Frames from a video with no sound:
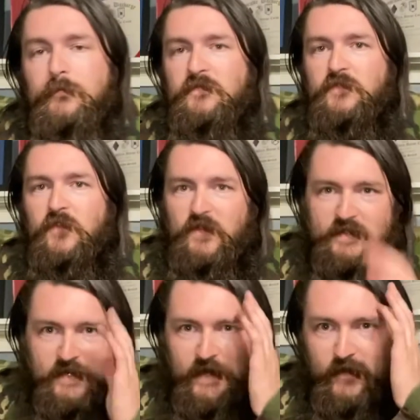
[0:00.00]
So
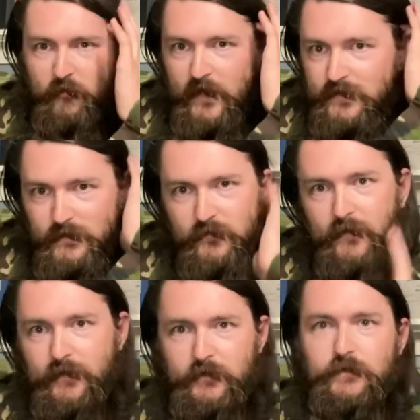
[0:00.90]
that's kind of the basic
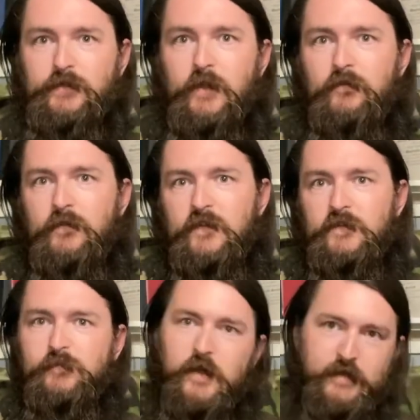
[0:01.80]
features of this
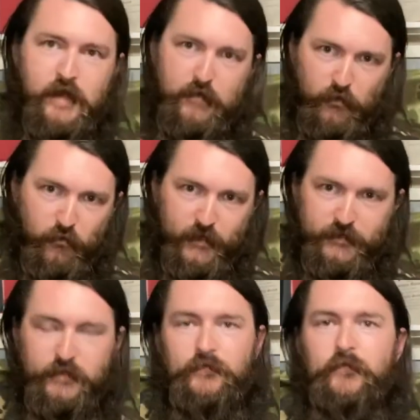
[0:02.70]
smock. Now the
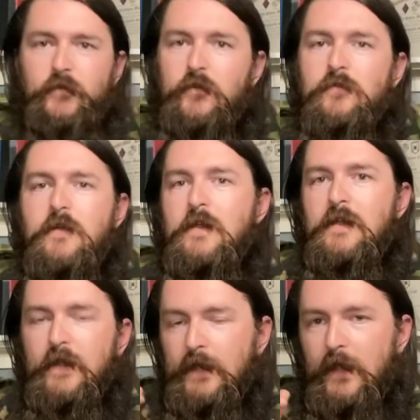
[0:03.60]
question for you,
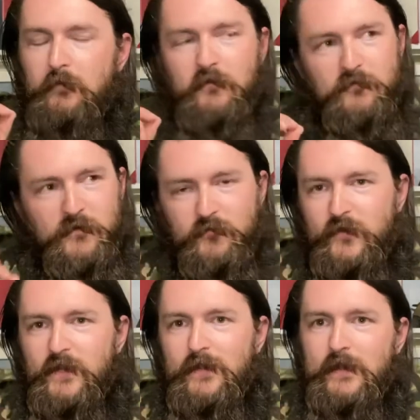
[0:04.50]
and I would
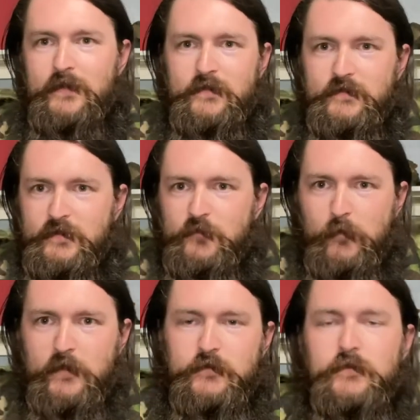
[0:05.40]
really like to see some
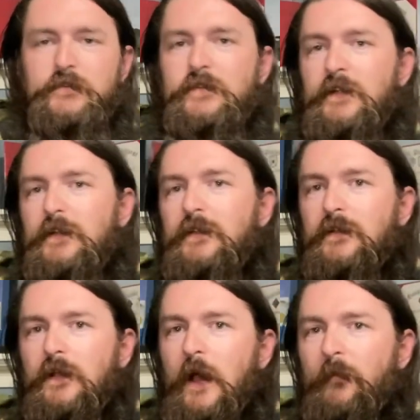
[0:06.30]
answers in
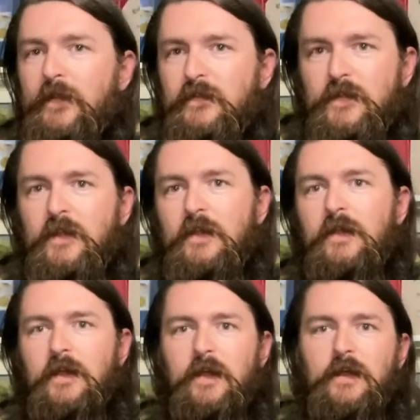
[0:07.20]
the comments,
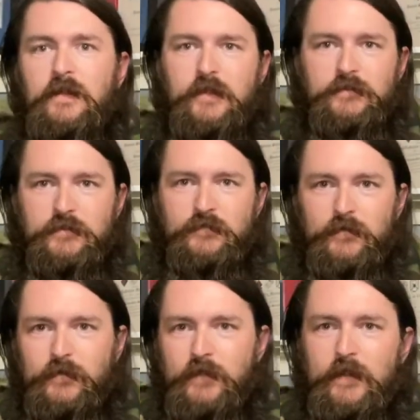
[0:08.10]
not just
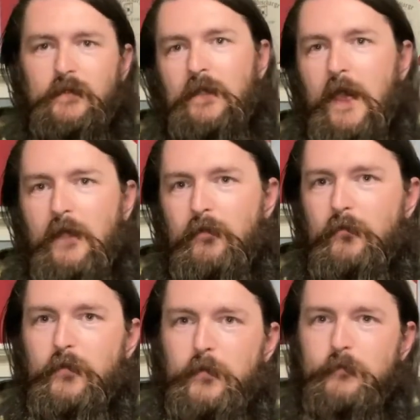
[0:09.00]
for the like
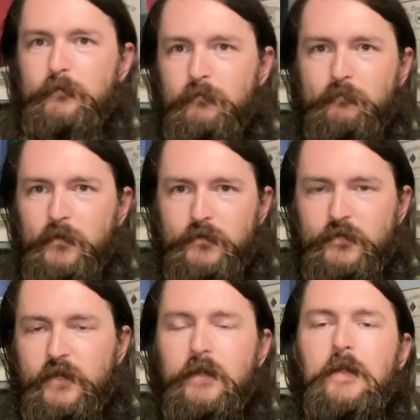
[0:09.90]
algorithm
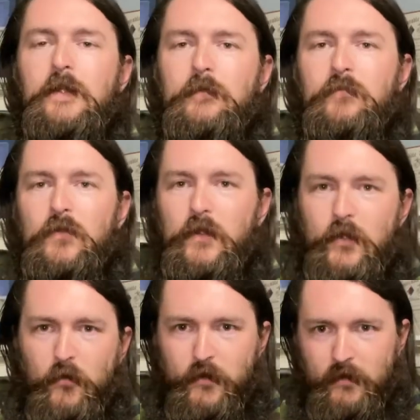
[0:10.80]
bullshit, but like
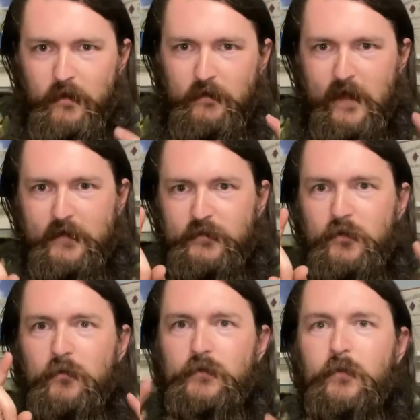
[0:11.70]
I want to actually
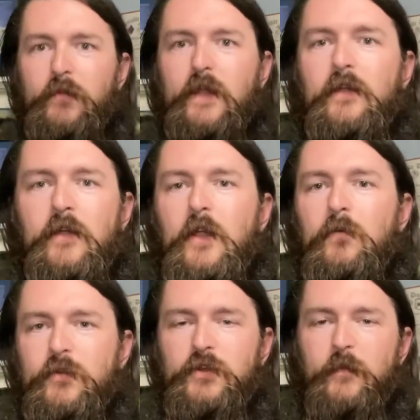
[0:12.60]
know what you think.
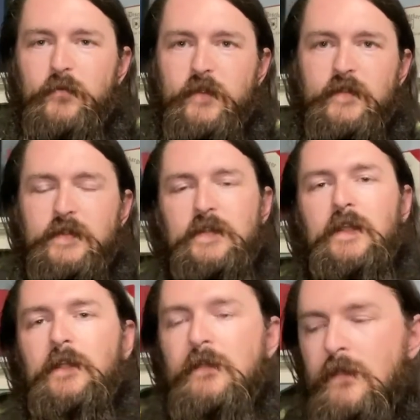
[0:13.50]
What should I put in this thing?